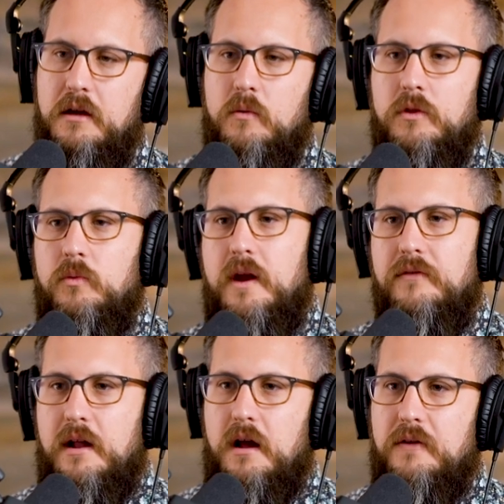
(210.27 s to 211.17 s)
with whatever
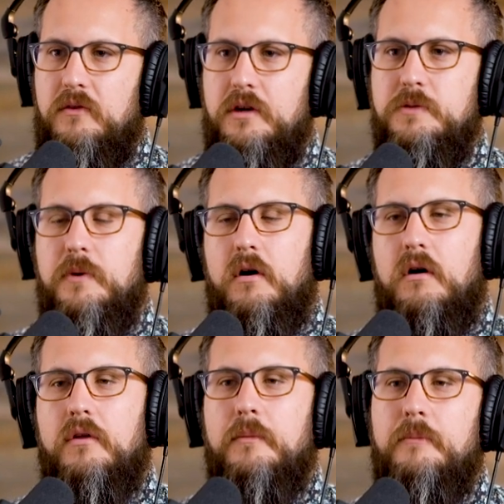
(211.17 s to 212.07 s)
that offer is, but
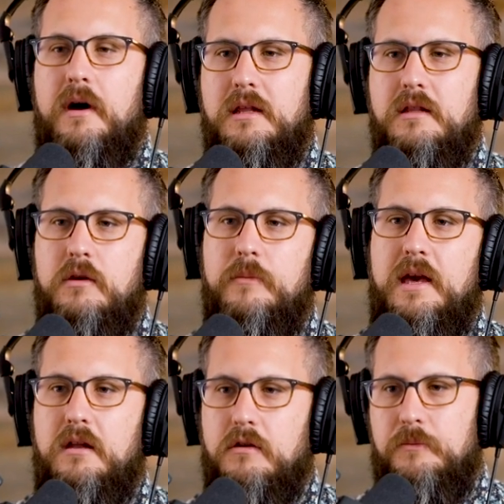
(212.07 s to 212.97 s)
all the money that you
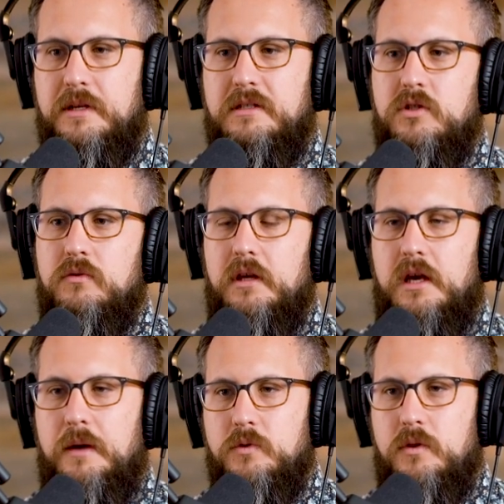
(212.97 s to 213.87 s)
make in your business really
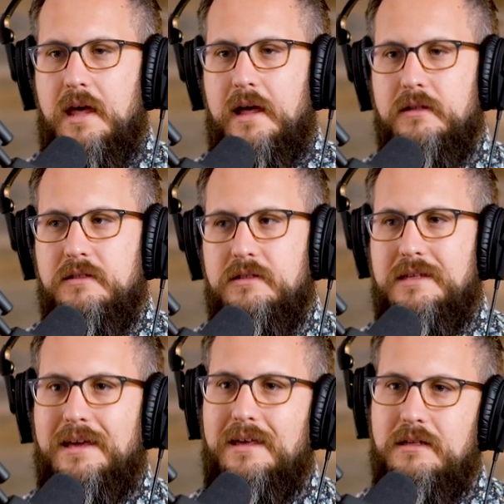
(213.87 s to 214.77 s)
comes with that
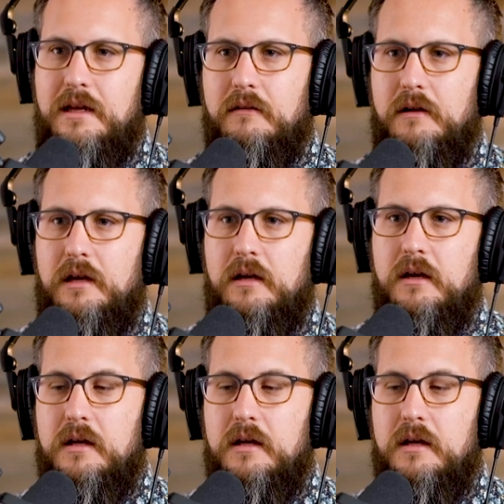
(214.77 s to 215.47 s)
secondary,